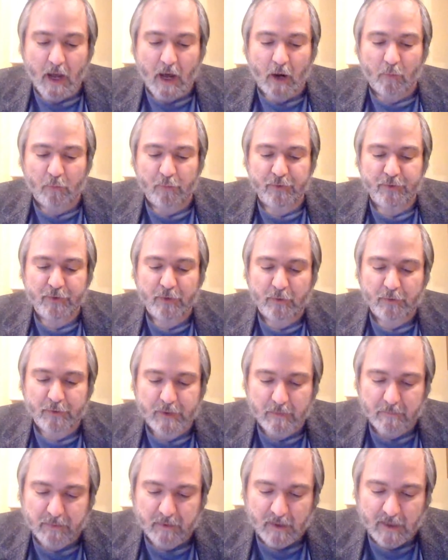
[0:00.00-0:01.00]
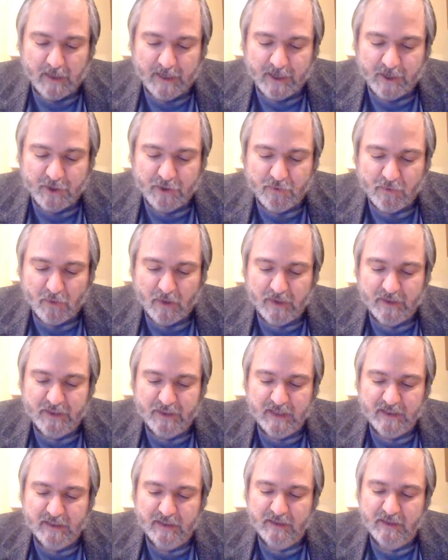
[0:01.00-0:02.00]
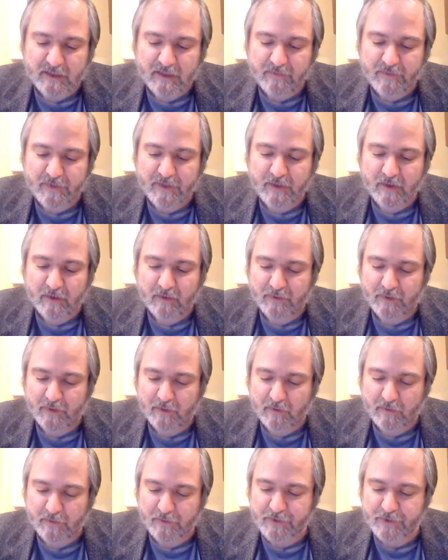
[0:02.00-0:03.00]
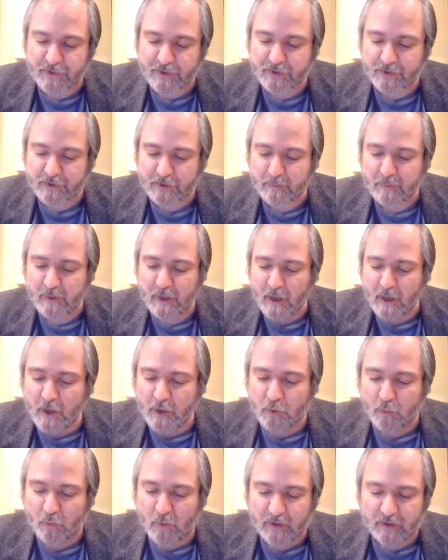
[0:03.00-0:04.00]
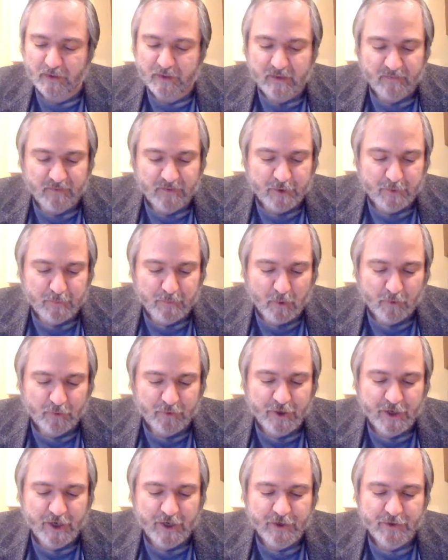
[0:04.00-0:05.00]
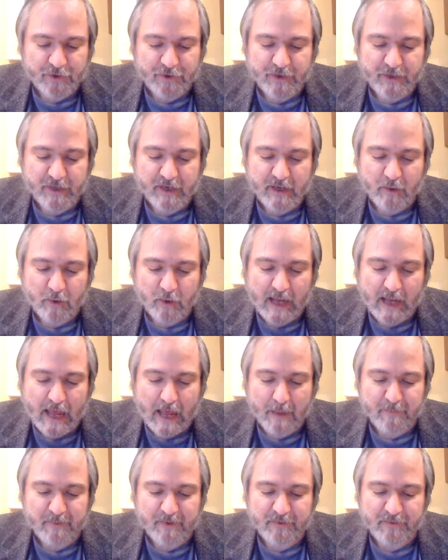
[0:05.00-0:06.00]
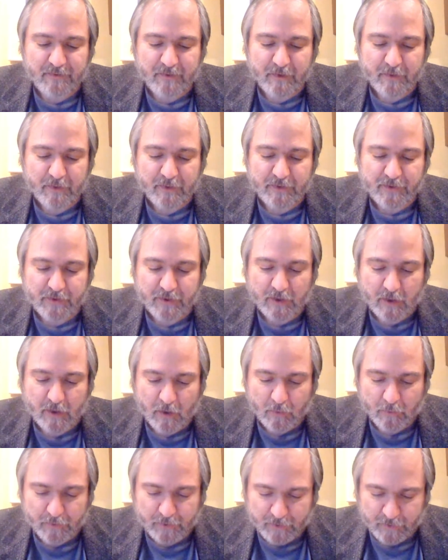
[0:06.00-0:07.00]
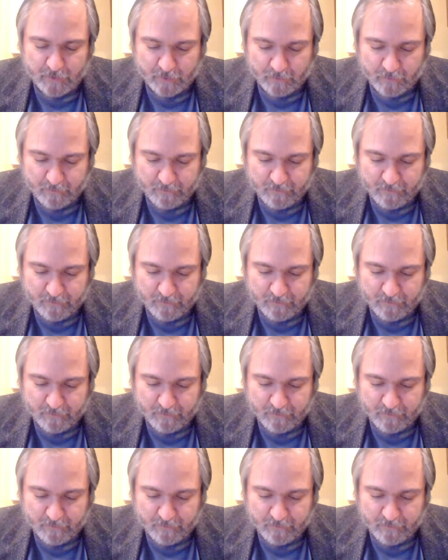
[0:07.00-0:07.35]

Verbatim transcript: results imply a strong sensitivity of the Earth's system to relatively small changes in atmospheric CO2.